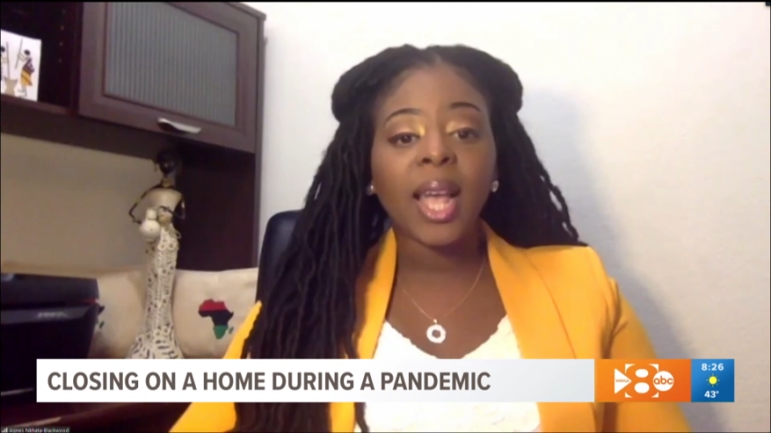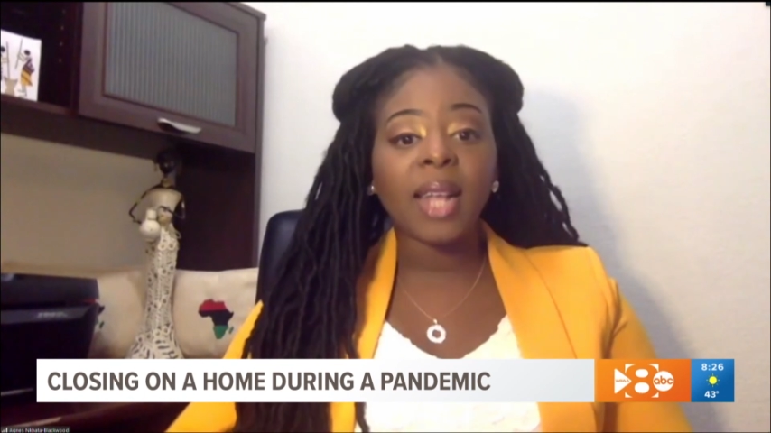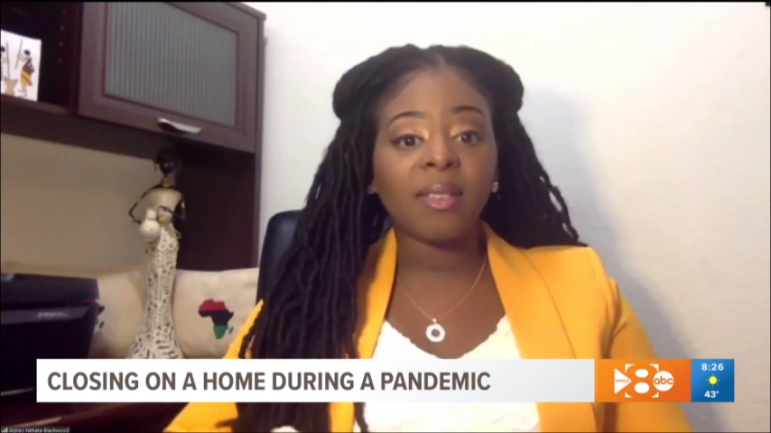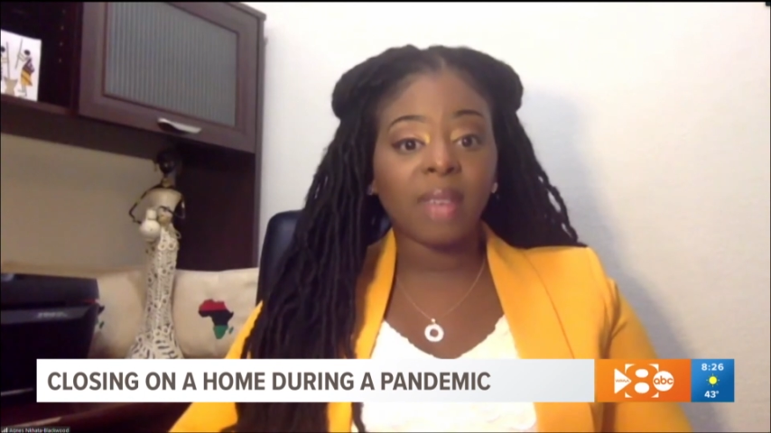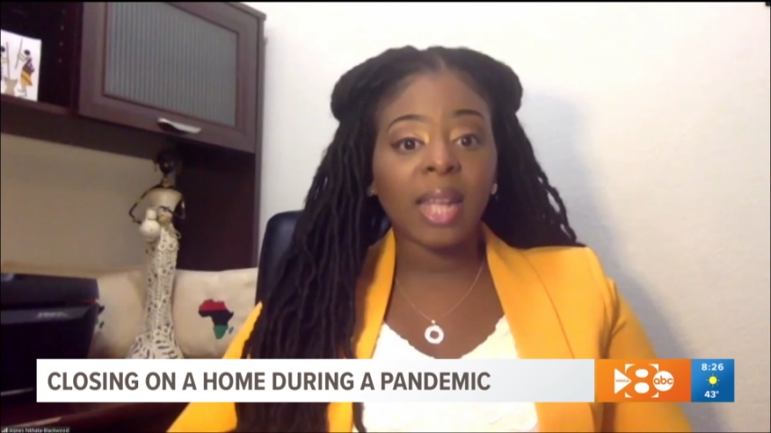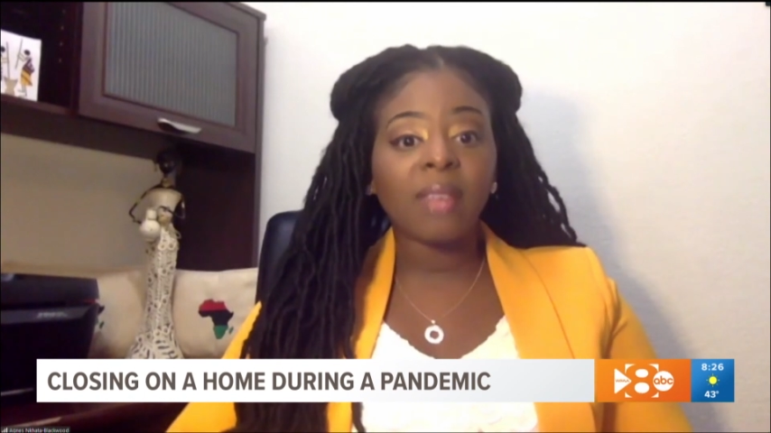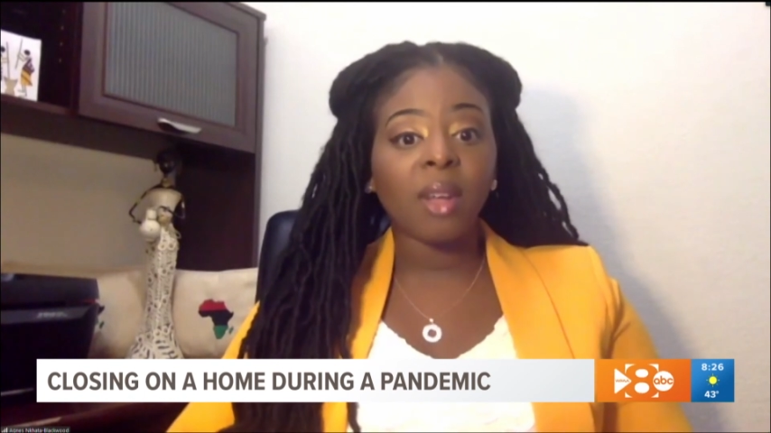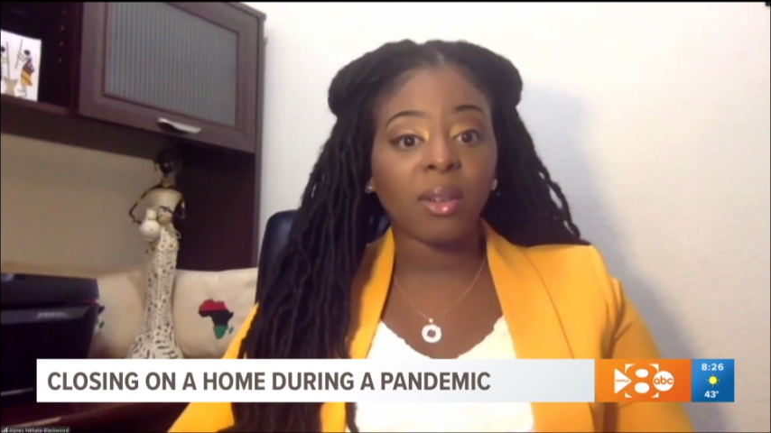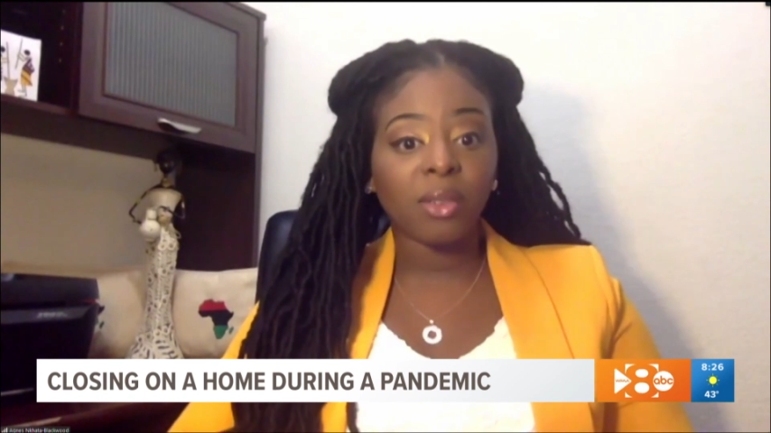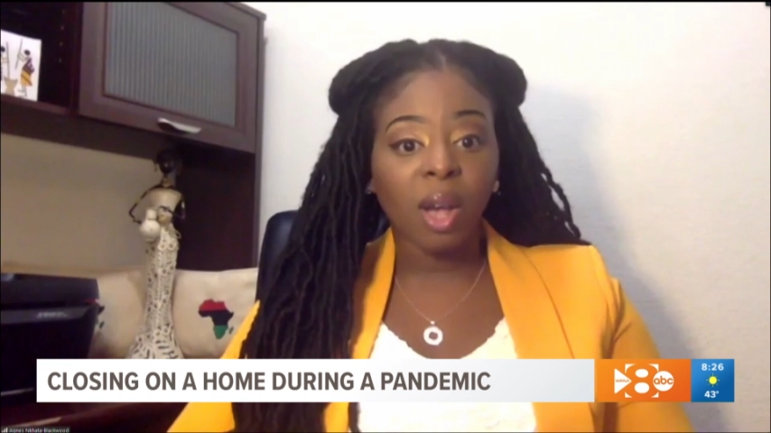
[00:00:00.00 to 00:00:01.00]
and stays
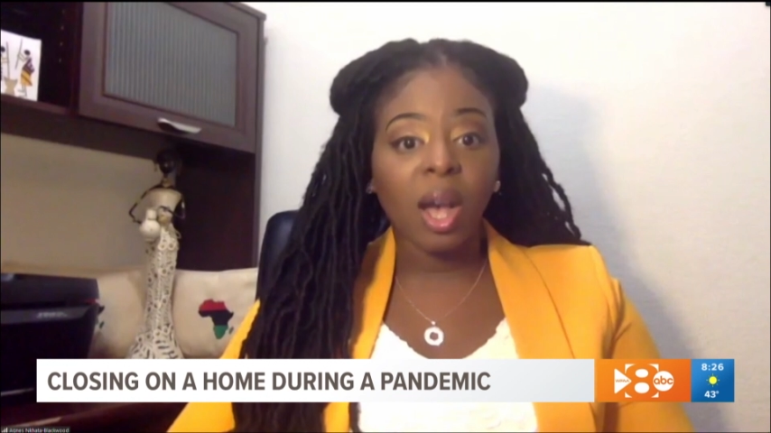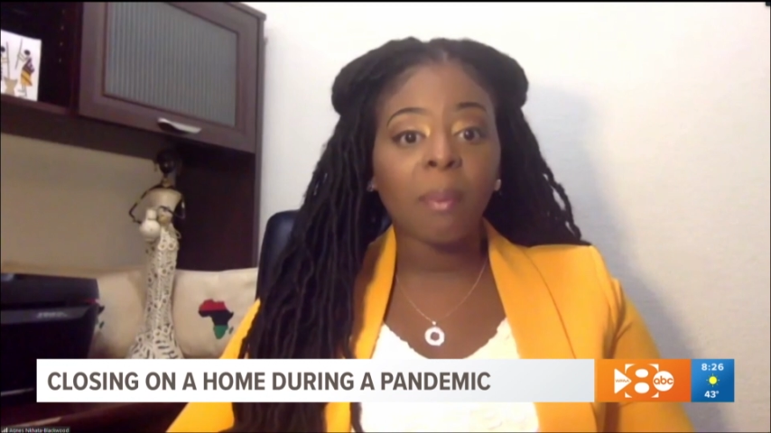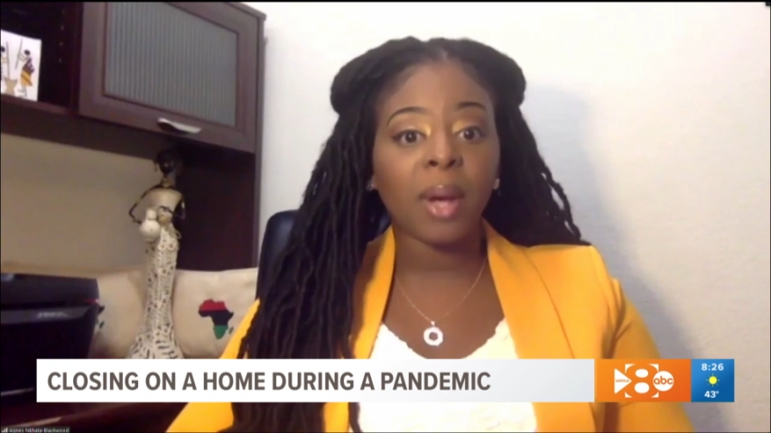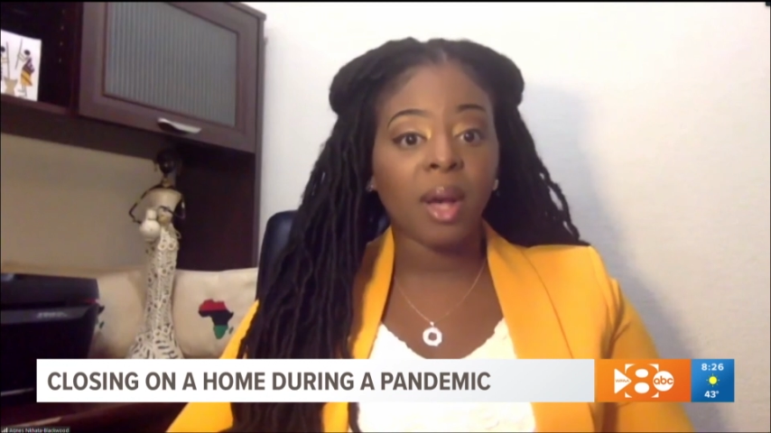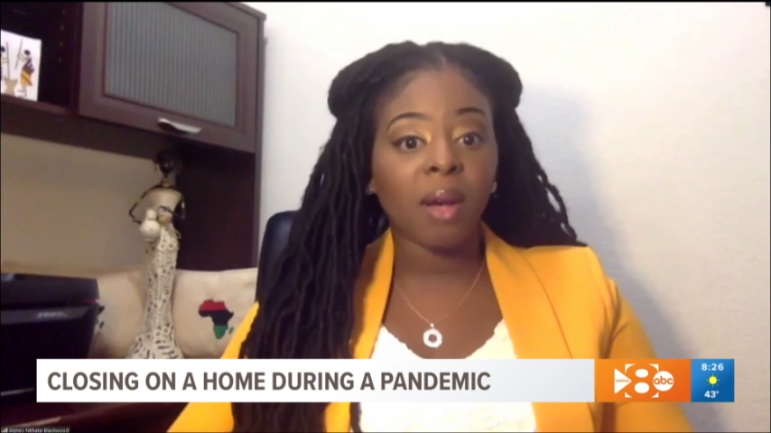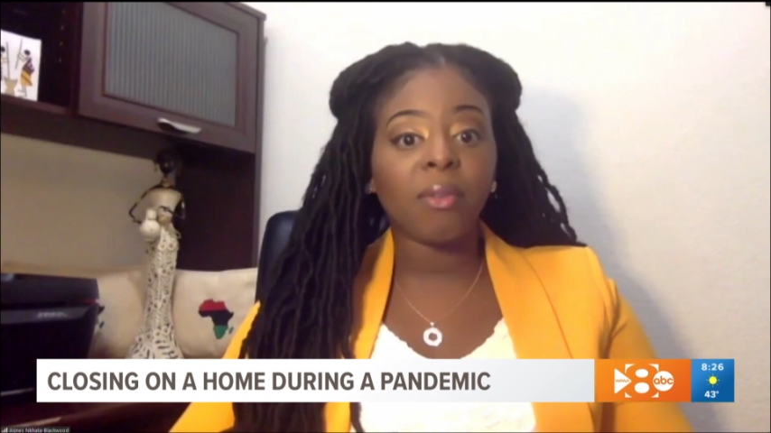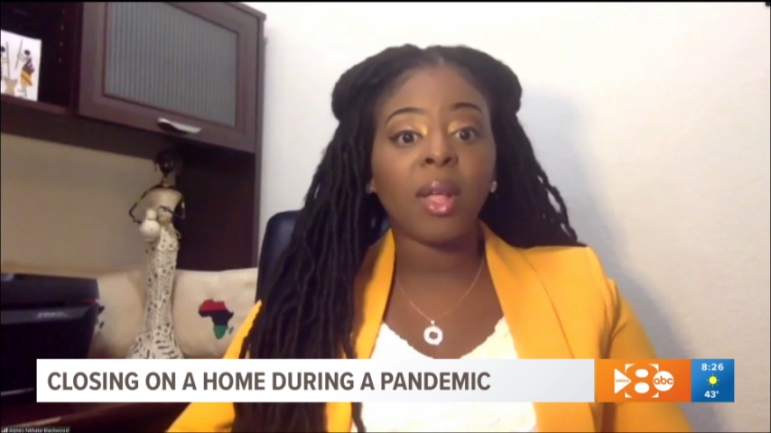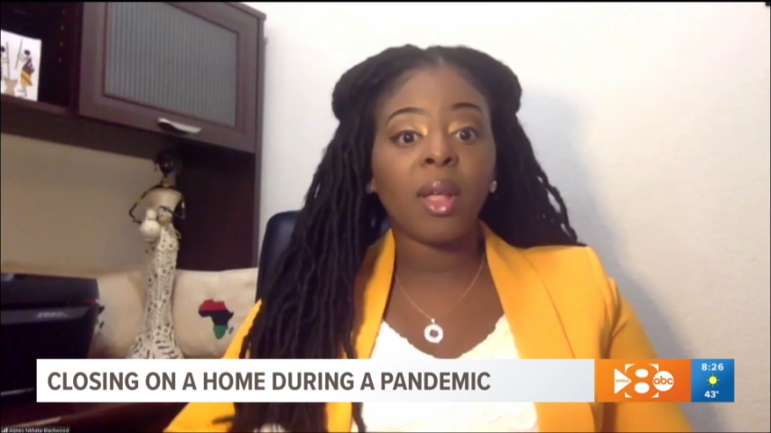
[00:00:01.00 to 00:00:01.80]
on top of